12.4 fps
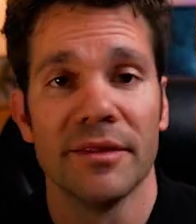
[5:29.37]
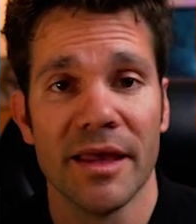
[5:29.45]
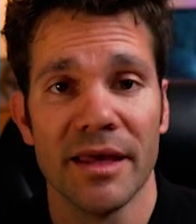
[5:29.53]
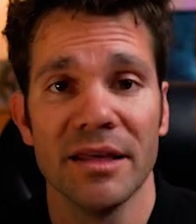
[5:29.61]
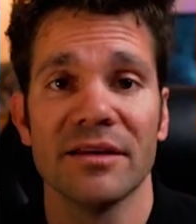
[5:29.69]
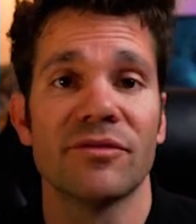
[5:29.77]

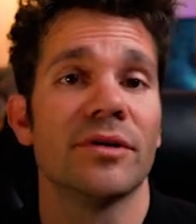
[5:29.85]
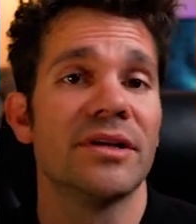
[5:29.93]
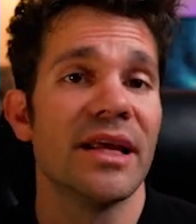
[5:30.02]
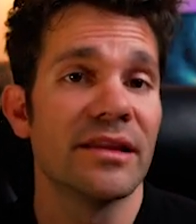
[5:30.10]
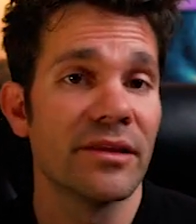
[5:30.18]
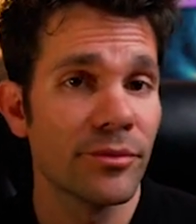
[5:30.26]
Then, if we
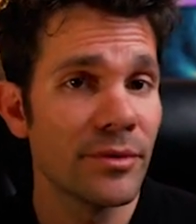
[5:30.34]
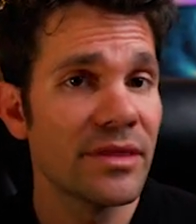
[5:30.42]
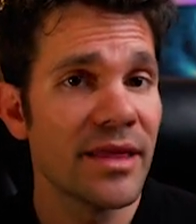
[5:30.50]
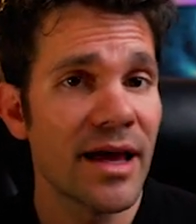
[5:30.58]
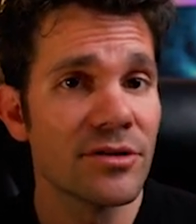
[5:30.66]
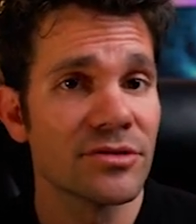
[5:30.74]
take the
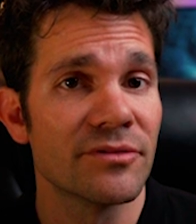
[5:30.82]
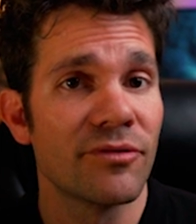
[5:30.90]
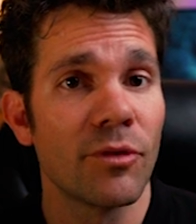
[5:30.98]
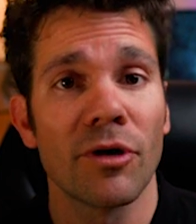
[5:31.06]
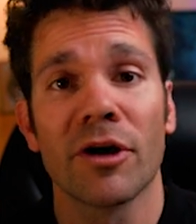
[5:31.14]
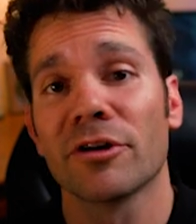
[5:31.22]

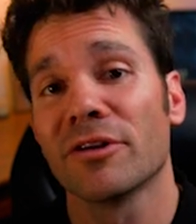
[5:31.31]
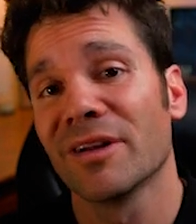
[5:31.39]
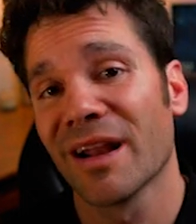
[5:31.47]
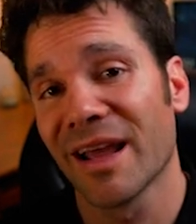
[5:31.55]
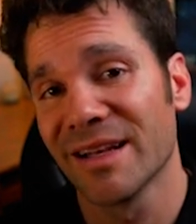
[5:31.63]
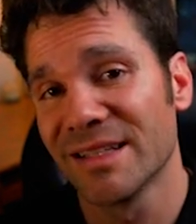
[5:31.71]

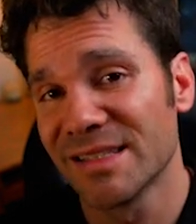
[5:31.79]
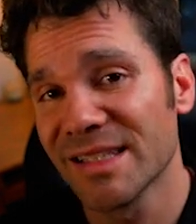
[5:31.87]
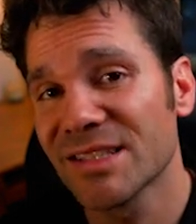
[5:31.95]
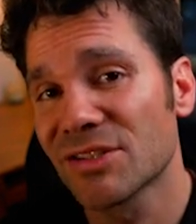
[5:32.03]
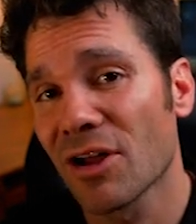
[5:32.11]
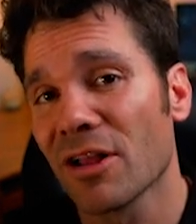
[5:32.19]

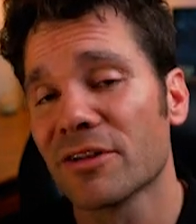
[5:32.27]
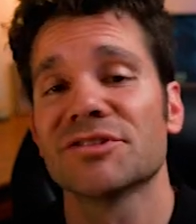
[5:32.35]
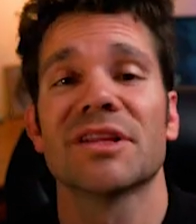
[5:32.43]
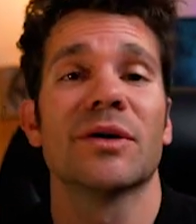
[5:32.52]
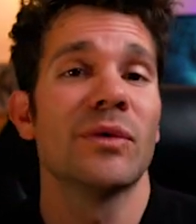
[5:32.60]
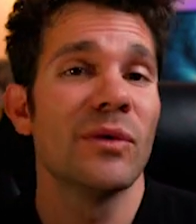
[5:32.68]
$3,496
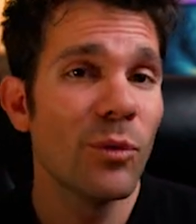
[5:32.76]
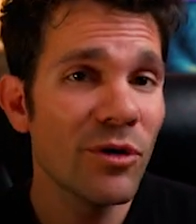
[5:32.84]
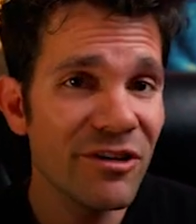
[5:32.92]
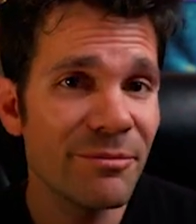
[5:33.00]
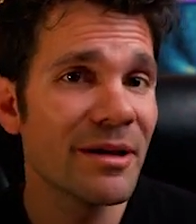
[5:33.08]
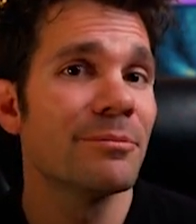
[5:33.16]
that we would
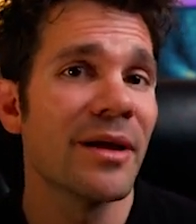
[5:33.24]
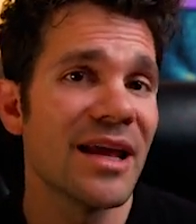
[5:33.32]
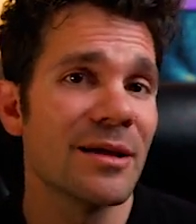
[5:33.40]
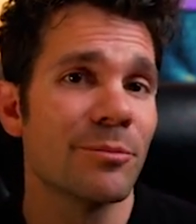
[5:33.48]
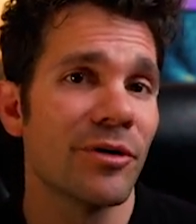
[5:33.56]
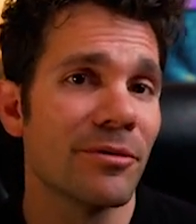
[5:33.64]
have been
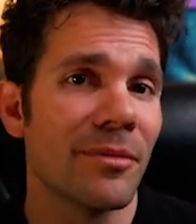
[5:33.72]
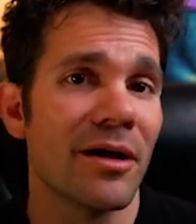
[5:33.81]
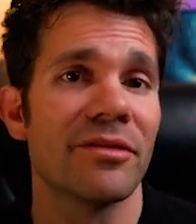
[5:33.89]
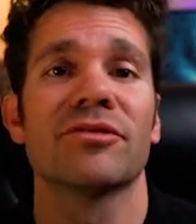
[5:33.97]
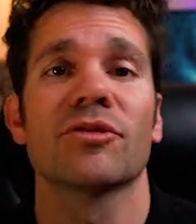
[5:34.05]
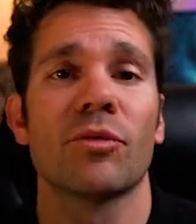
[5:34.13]
paying per
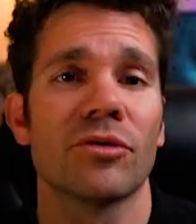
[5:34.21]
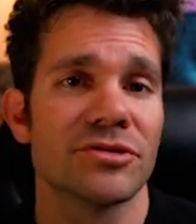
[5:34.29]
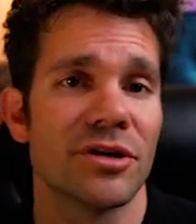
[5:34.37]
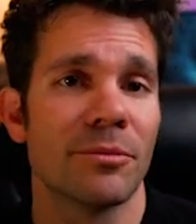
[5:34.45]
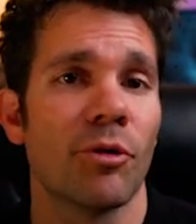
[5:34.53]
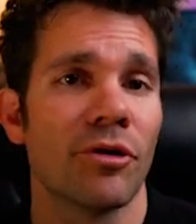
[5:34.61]
month towards
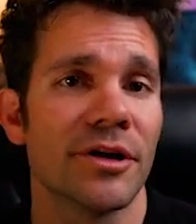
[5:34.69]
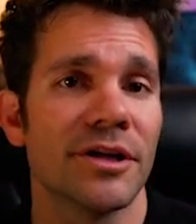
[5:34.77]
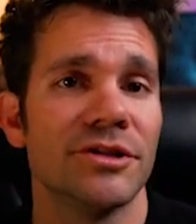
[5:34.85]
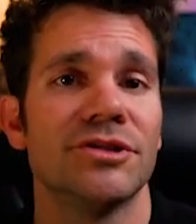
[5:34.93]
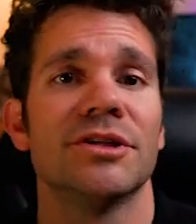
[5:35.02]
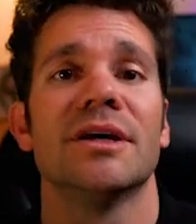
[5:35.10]
our
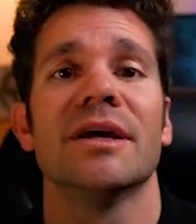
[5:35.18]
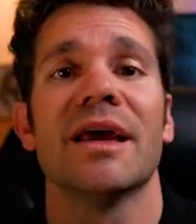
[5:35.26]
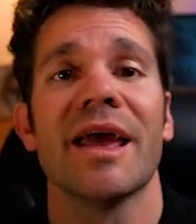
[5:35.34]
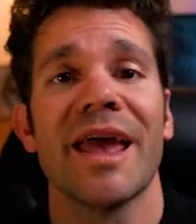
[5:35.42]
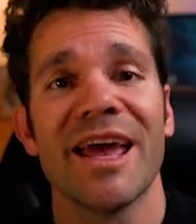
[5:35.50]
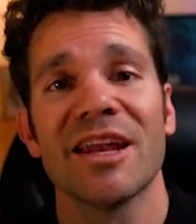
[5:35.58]
mortgage,
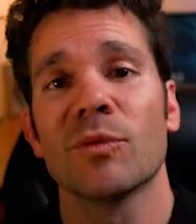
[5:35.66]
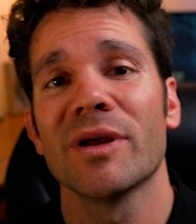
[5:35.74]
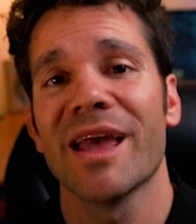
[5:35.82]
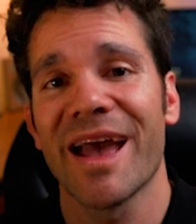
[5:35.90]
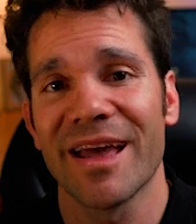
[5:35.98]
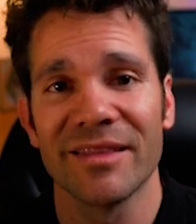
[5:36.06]
and
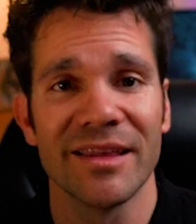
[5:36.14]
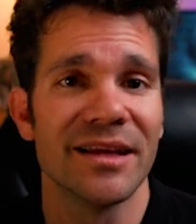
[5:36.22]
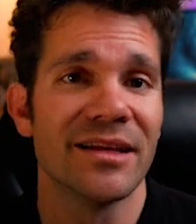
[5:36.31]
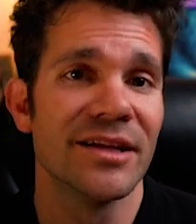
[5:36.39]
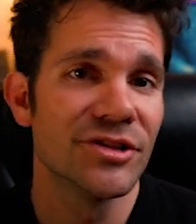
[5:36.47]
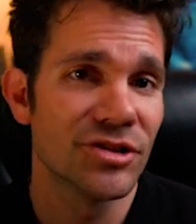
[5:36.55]
we add the
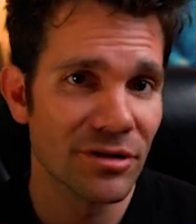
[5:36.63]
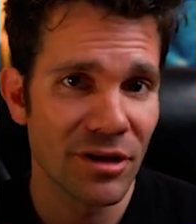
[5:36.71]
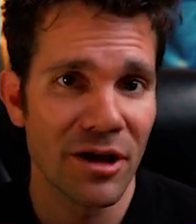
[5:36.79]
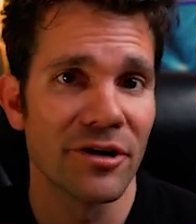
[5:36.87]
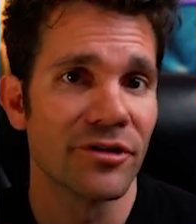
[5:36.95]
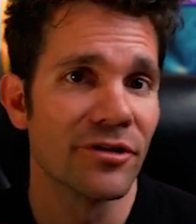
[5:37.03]
additional
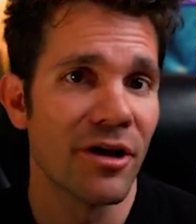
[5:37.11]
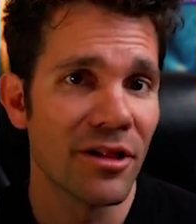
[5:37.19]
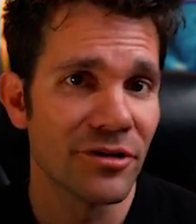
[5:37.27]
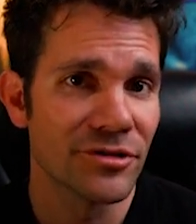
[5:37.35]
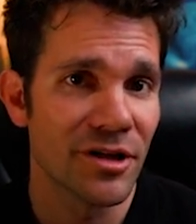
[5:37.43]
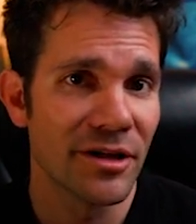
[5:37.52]

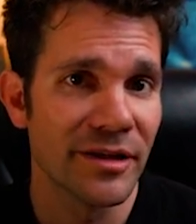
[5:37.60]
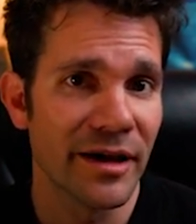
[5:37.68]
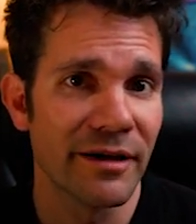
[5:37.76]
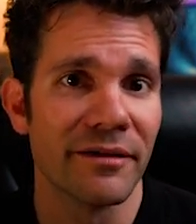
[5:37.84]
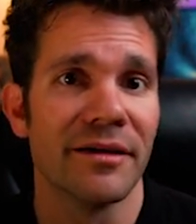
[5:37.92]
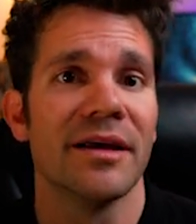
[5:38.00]
$100 on
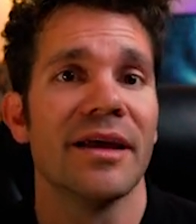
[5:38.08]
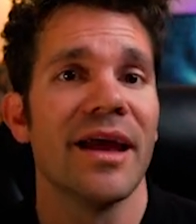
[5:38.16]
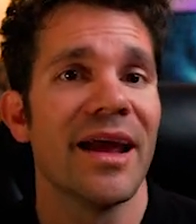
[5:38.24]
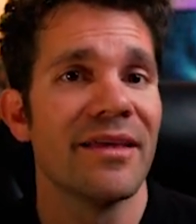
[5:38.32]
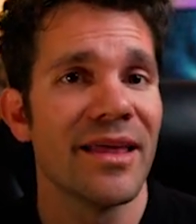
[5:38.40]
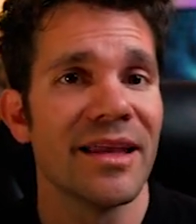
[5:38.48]
there,
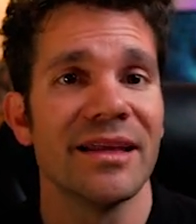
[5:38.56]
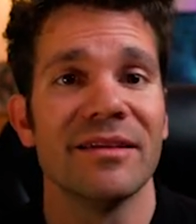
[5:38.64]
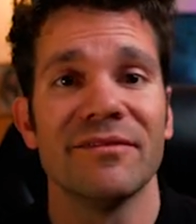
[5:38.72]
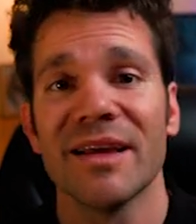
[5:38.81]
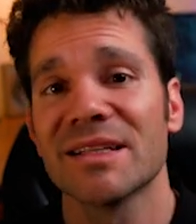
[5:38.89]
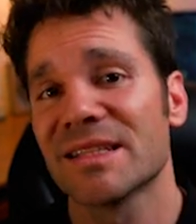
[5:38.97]
and then
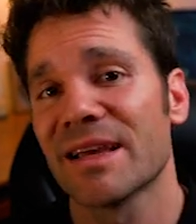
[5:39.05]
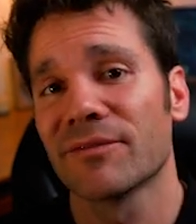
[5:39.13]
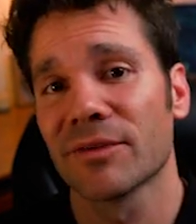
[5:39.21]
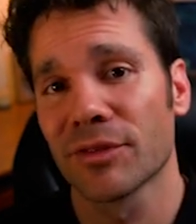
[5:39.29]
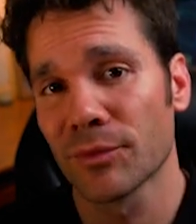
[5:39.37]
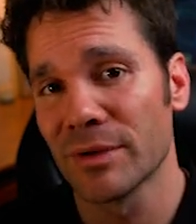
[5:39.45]
invest that
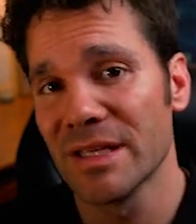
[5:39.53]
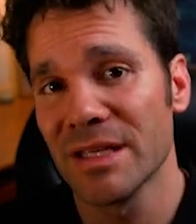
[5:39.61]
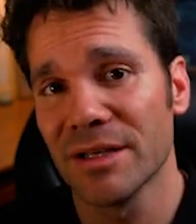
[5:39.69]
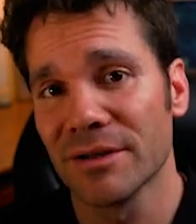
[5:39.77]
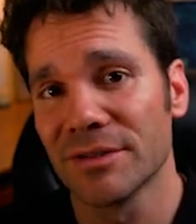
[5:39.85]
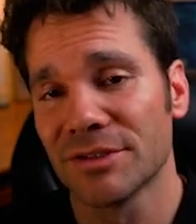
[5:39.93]
for 3
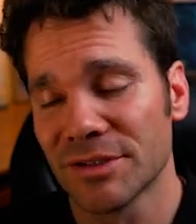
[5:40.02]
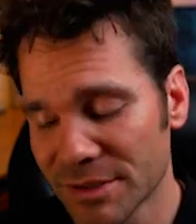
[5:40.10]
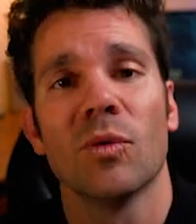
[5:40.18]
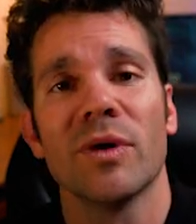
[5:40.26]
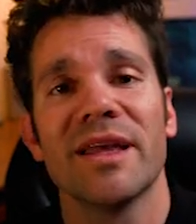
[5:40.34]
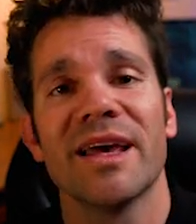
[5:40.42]
years,
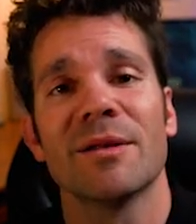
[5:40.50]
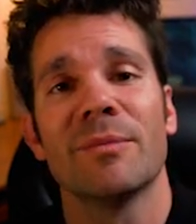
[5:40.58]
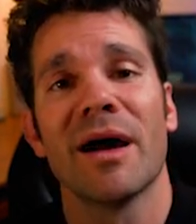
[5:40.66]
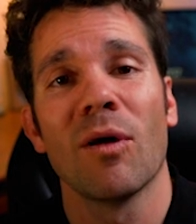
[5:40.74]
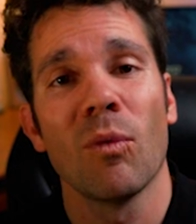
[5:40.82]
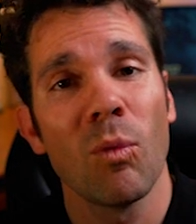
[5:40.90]
we get
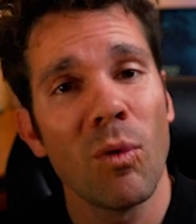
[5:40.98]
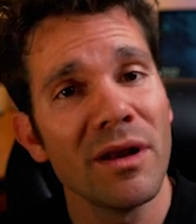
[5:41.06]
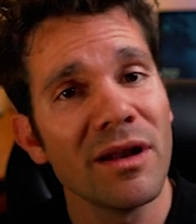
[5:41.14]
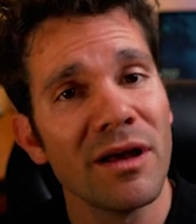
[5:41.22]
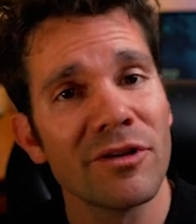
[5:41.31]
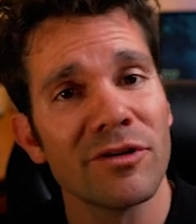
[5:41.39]
about
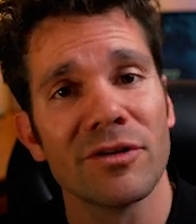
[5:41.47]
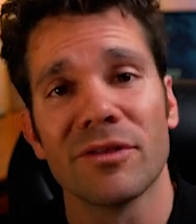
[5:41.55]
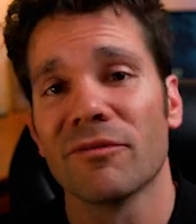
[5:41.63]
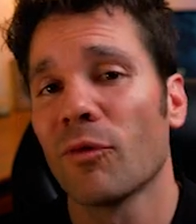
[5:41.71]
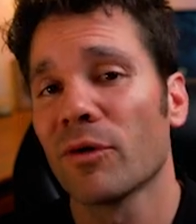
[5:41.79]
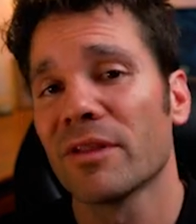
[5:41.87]

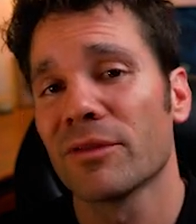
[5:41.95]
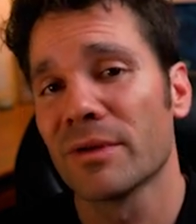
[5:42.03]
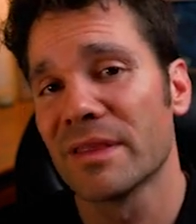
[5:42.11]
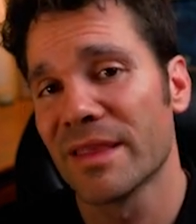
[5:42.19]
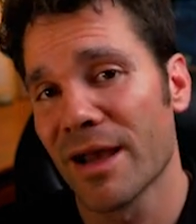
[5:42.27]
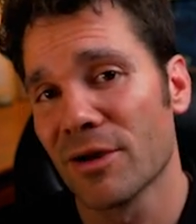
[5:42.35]

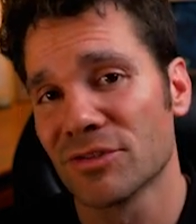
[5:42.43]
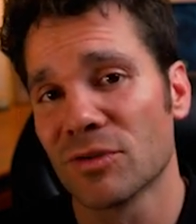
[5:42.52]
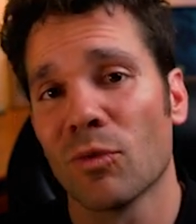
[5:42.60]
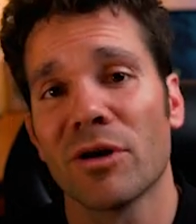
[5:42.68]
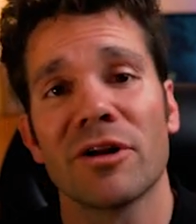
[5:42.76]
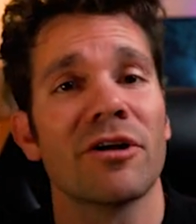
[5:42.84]

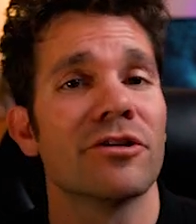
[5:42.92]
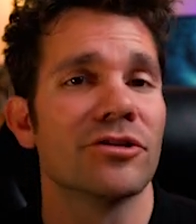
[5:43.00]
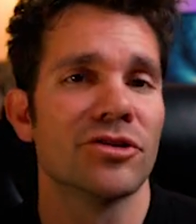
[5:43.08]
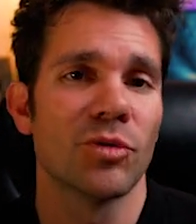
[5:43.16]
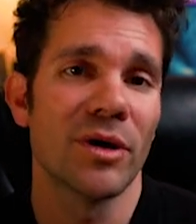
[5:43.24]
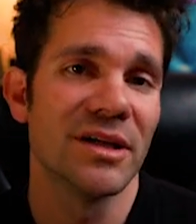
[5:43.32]

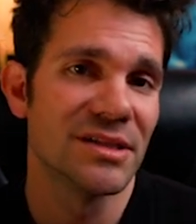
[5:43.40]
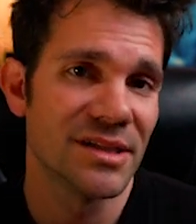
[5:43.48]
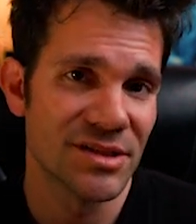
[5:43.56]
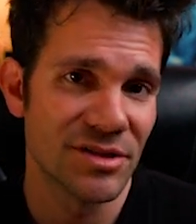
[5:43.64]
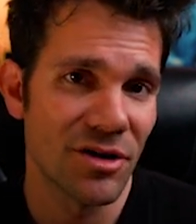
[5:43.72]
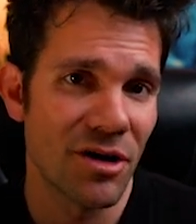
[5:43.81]

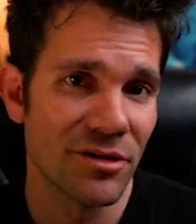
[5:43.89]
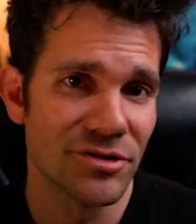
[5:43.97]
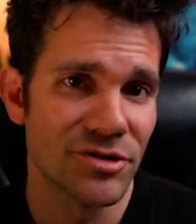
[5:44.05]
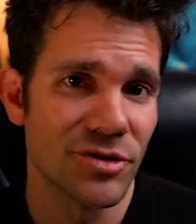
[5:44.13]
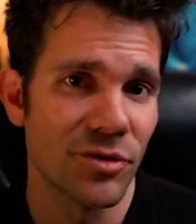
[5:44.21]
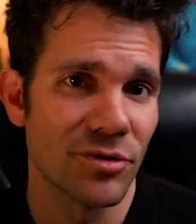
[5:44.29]

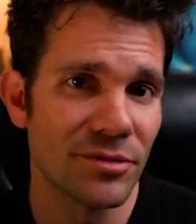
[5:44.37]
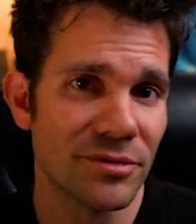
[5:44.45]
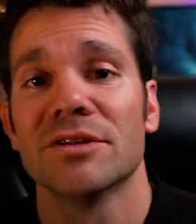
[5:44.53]
$143,126 total.